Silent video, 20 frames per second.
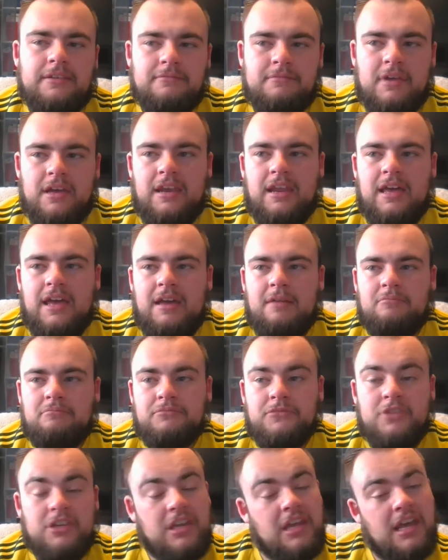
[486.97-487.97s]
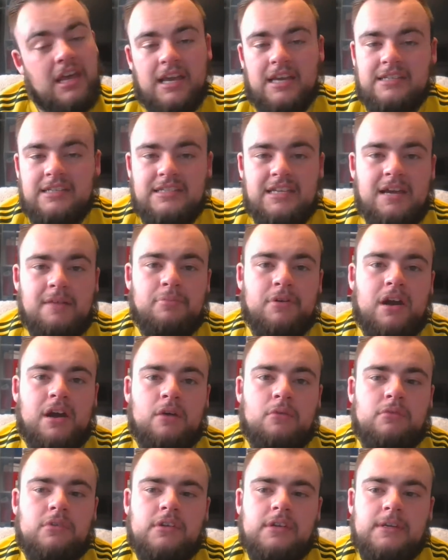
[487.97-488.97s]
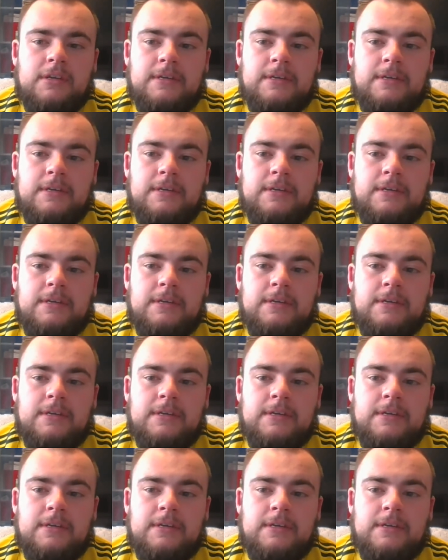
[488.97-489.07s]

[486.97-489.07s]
And today, like I say, I'm proud.